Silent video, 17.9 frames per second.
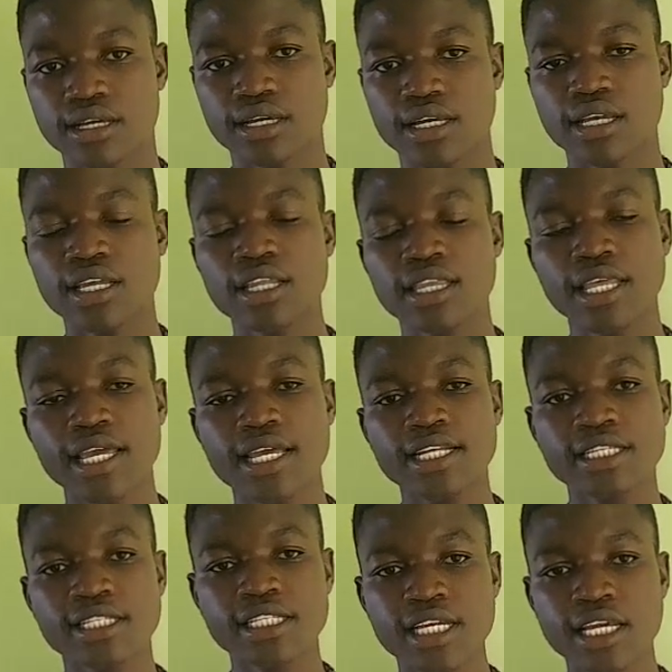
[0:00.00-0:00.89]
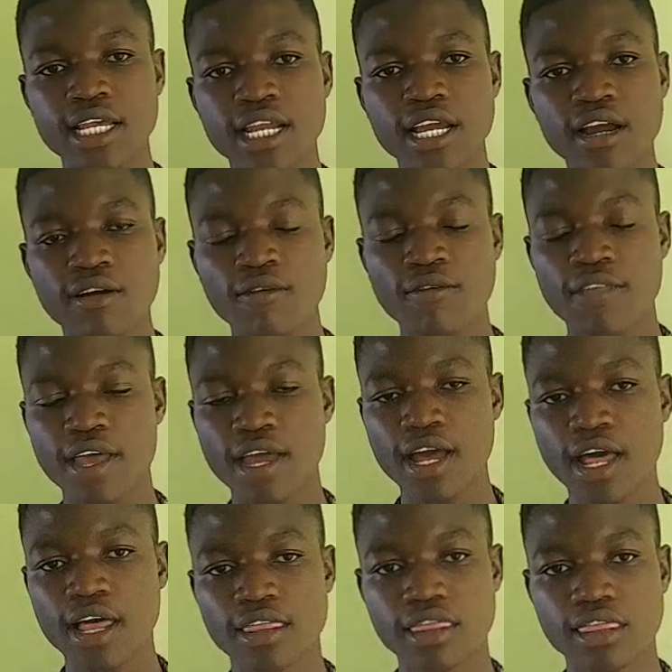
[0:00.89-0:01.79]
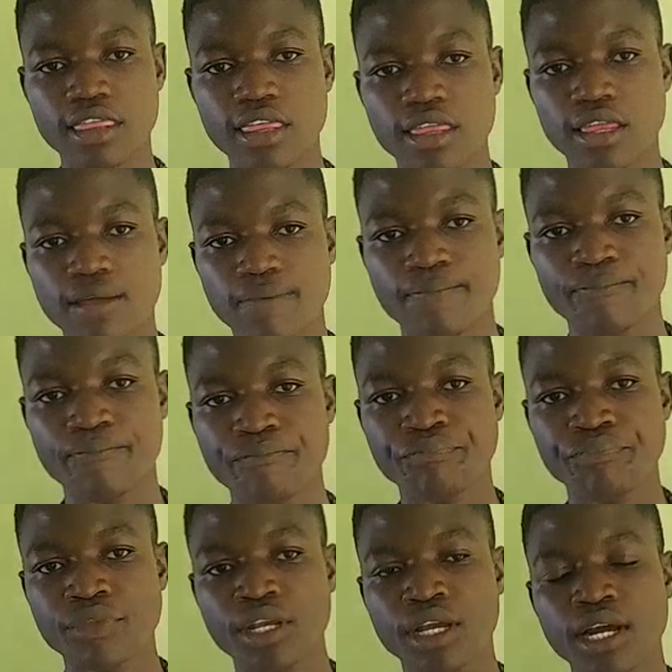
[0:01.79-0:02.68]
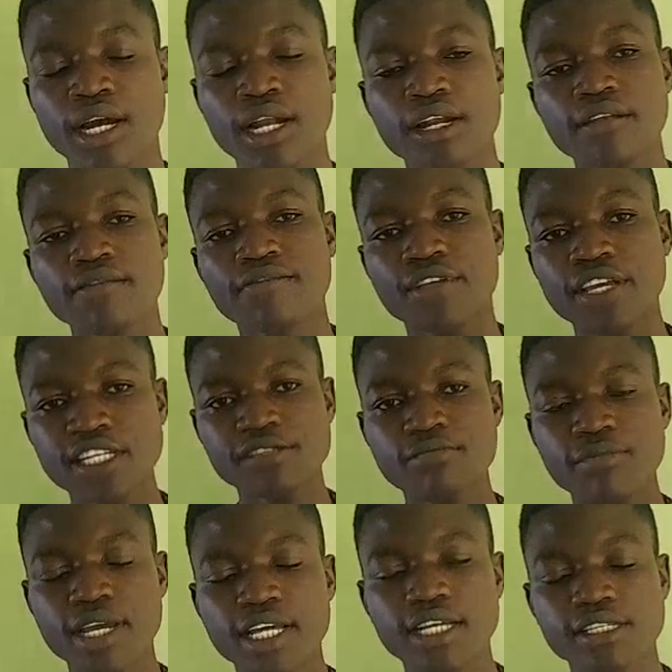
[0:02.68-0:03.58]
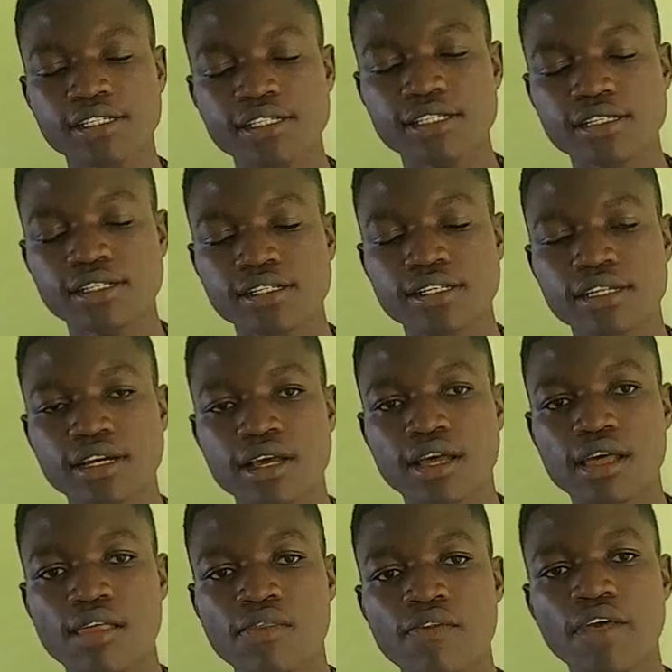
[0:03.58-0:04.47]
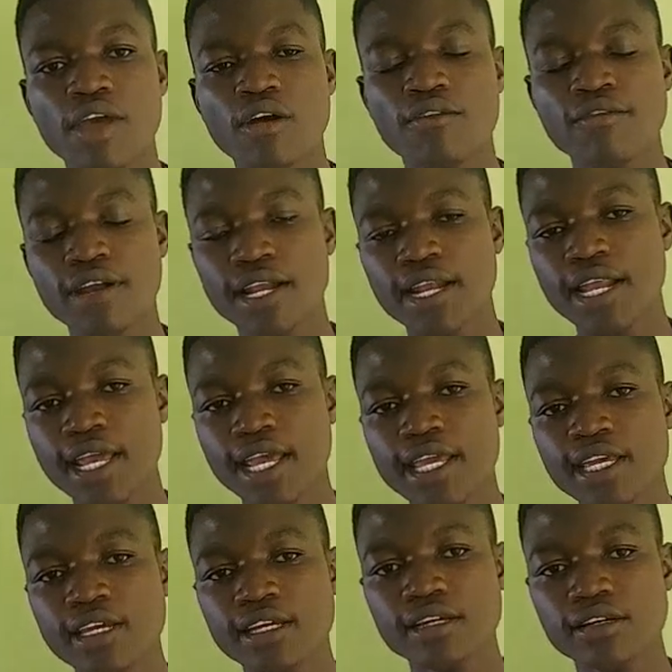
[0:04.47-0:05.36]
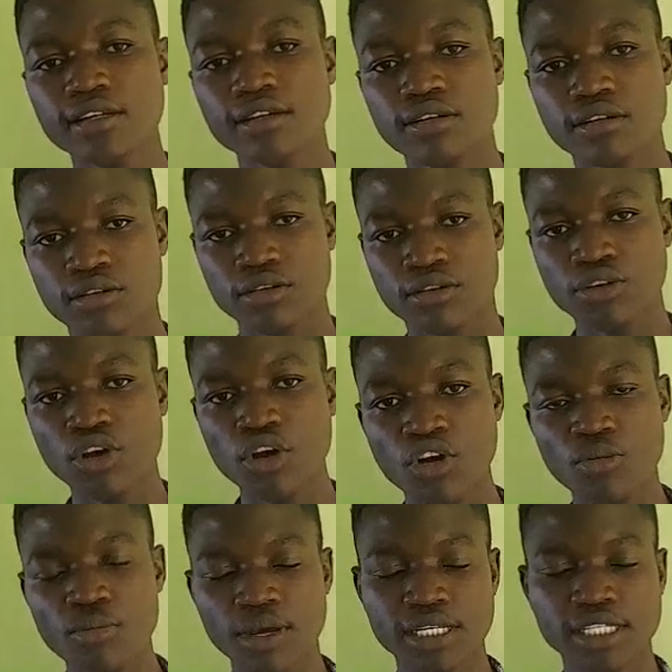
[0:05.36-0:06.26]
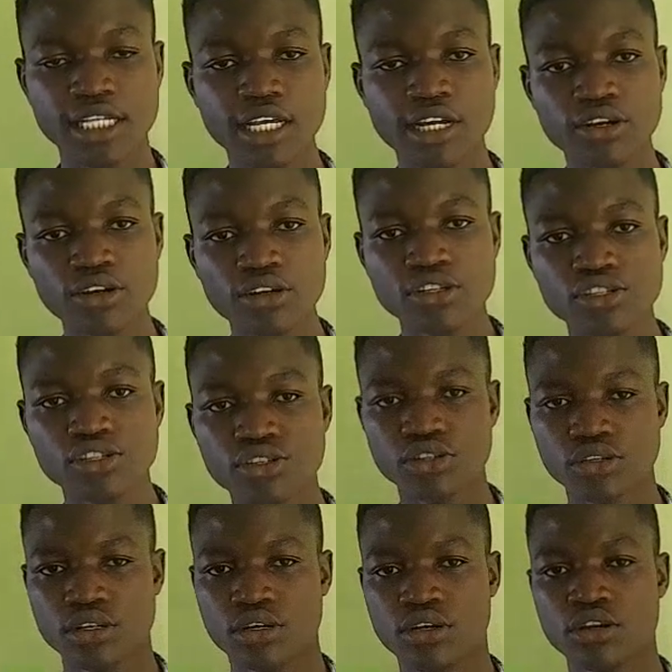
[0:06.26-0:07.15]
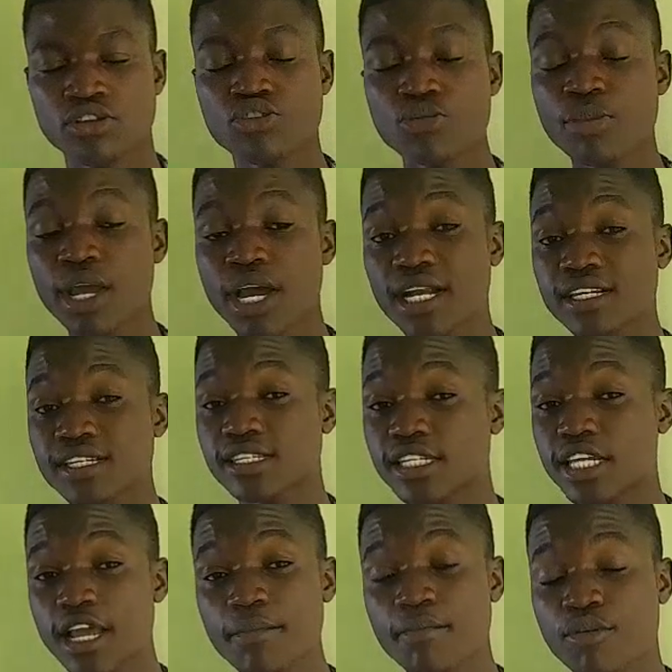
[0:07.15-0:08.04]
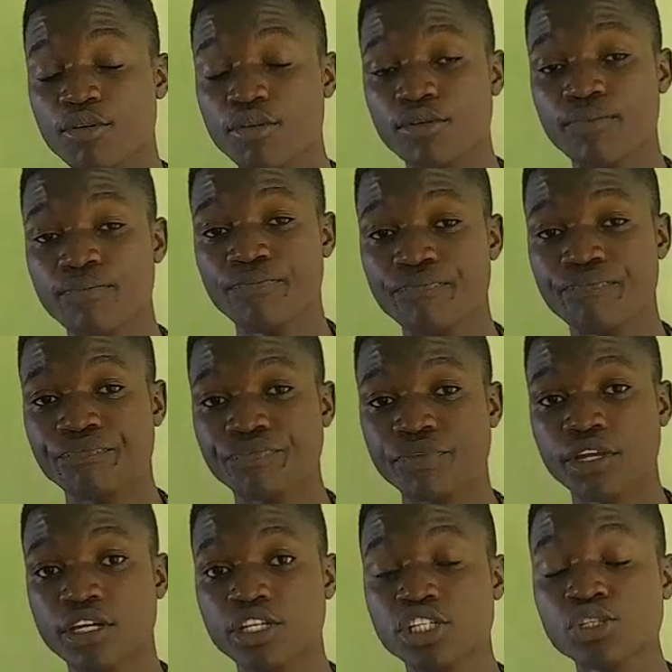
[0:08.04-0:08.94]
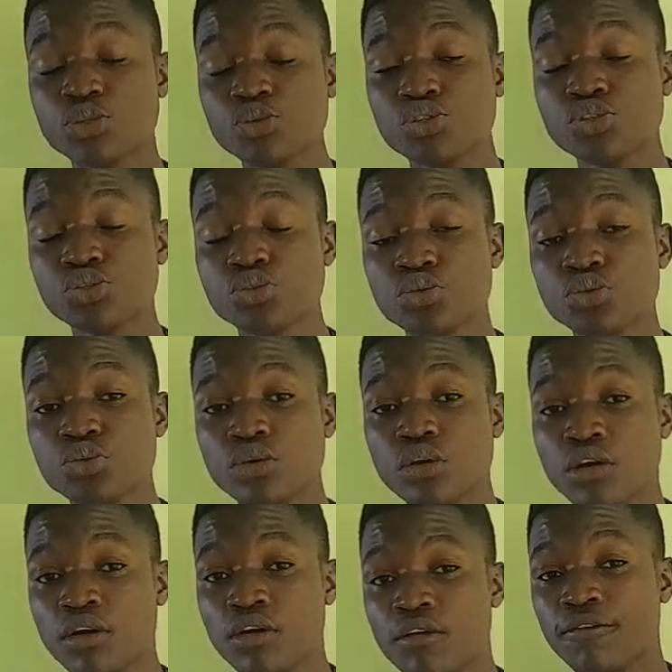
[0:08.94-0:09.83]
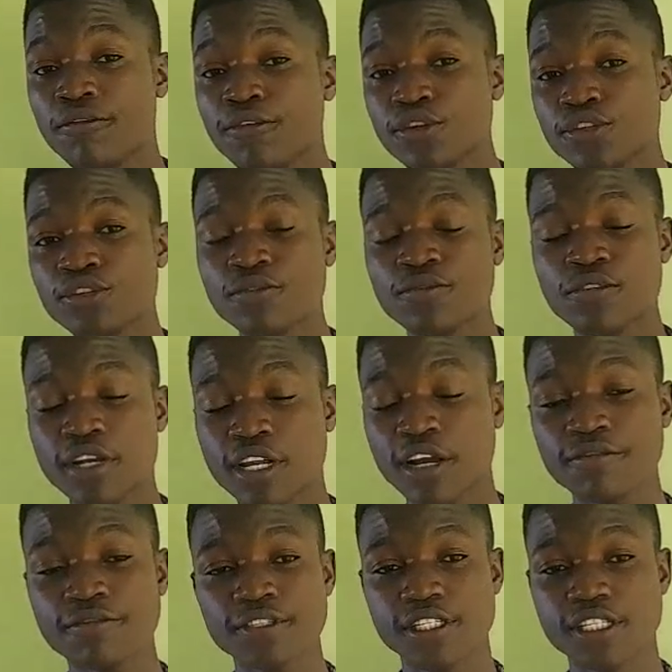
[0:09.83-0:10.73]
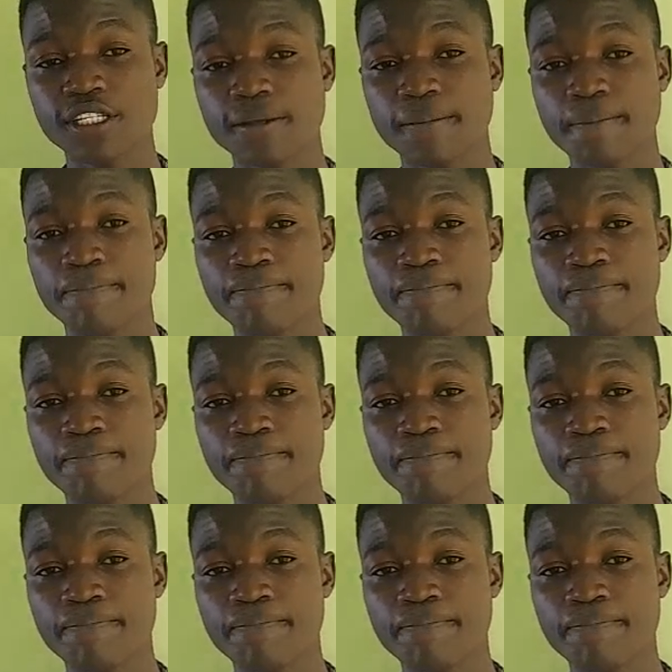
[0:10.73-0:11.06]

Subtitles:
in the interior of the earth, and this makes the overlaying rock materials to be unstable due to force of gravity,